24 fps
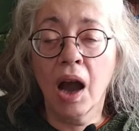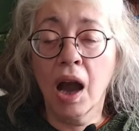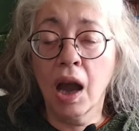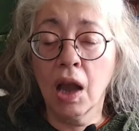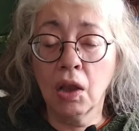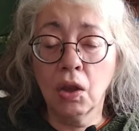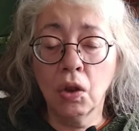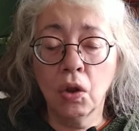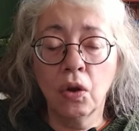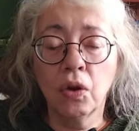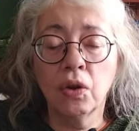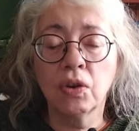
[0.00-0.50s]
I
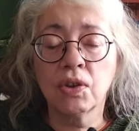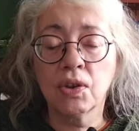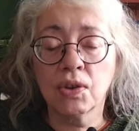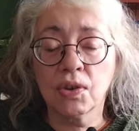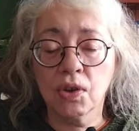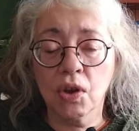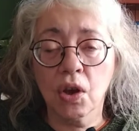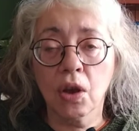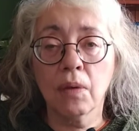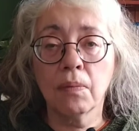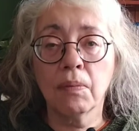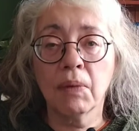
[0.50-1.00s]
learned
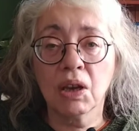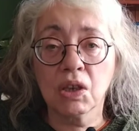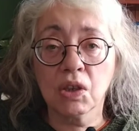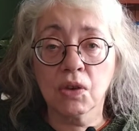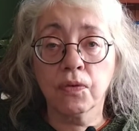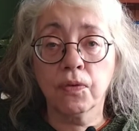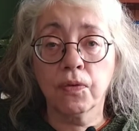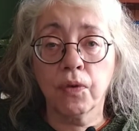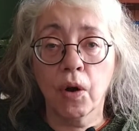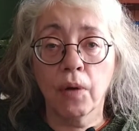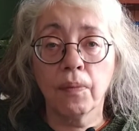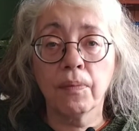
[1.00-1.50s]
so much
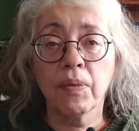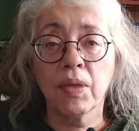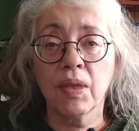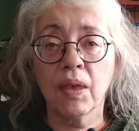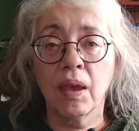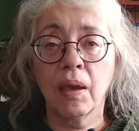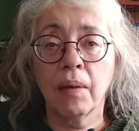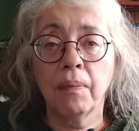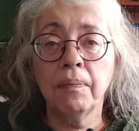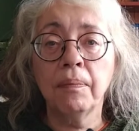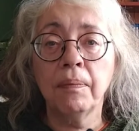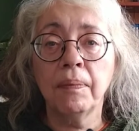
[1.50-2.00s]
from
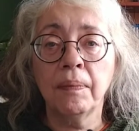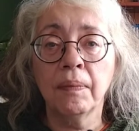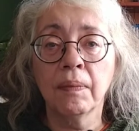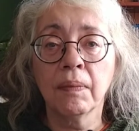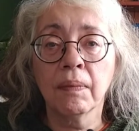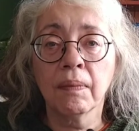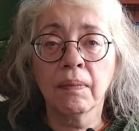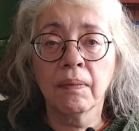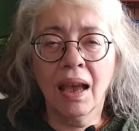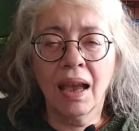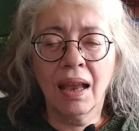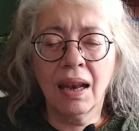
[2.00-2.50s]
them
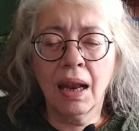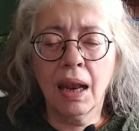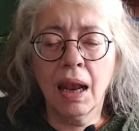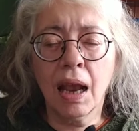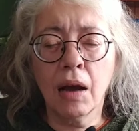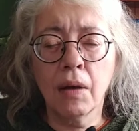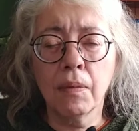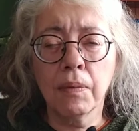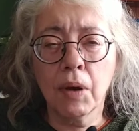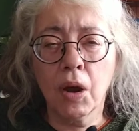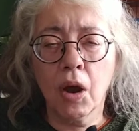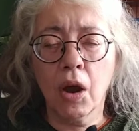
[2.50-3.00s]
and it
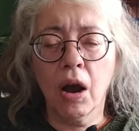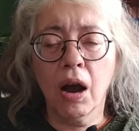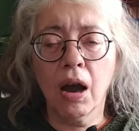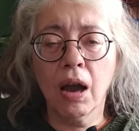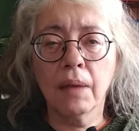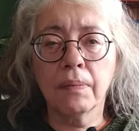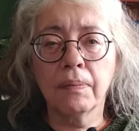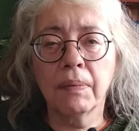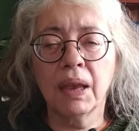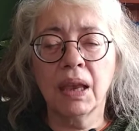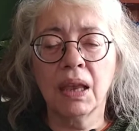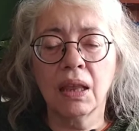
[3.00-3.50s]
helped
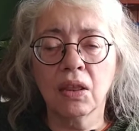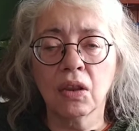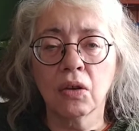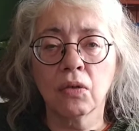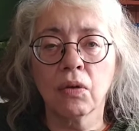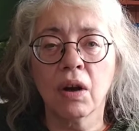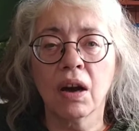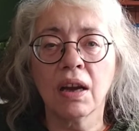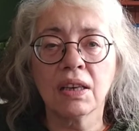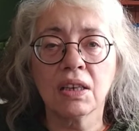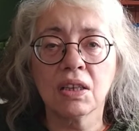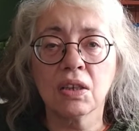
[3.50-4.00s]
guide me in the
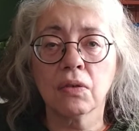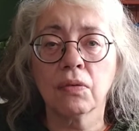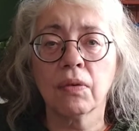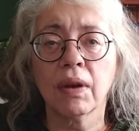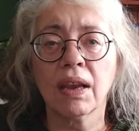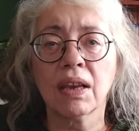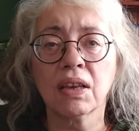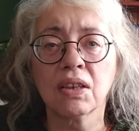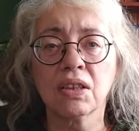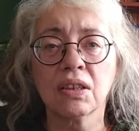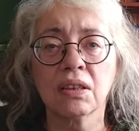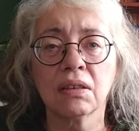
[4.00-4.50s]
right
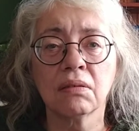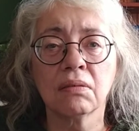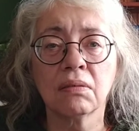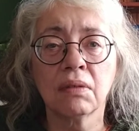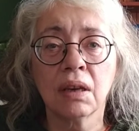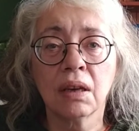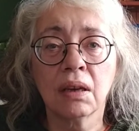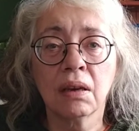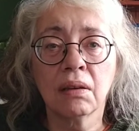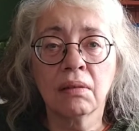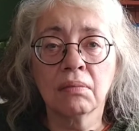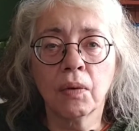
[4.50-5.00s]
direction
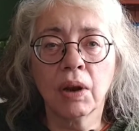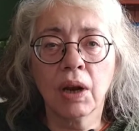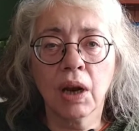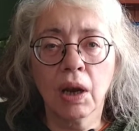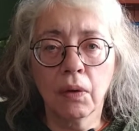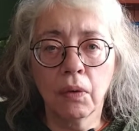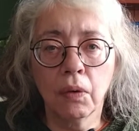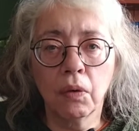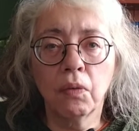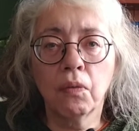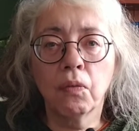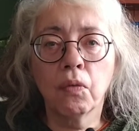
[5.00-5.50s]
when
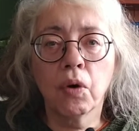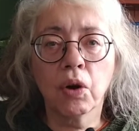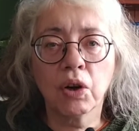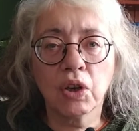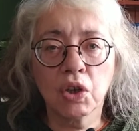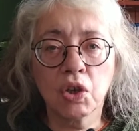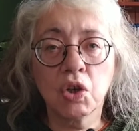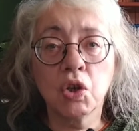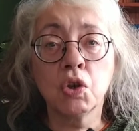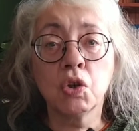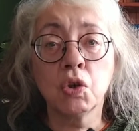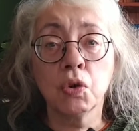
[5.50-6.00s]
I
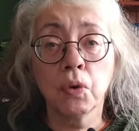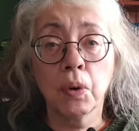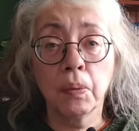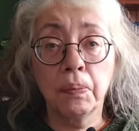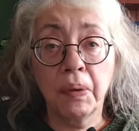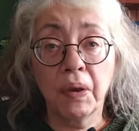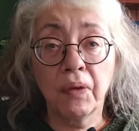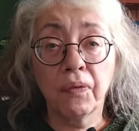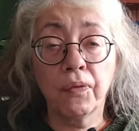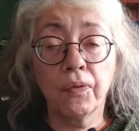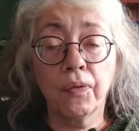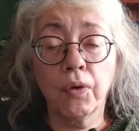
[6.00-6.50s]
wanted to do a
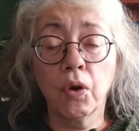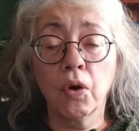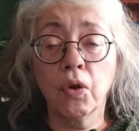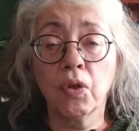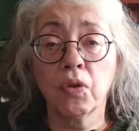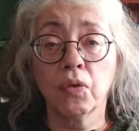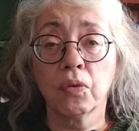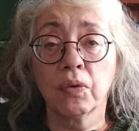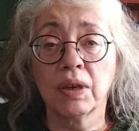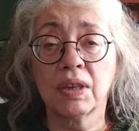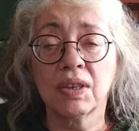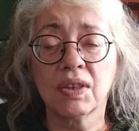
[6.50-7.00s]
bit
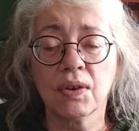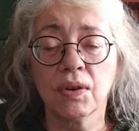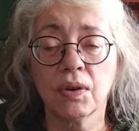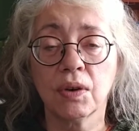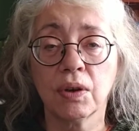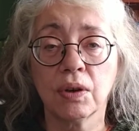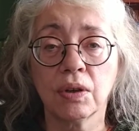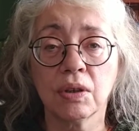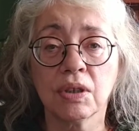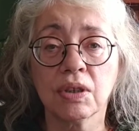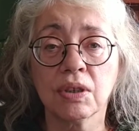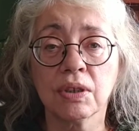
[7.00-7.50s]
further
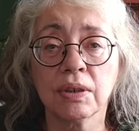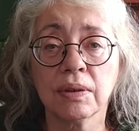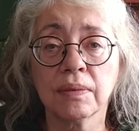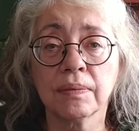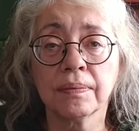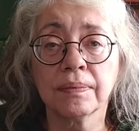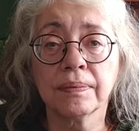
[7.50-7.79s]
research.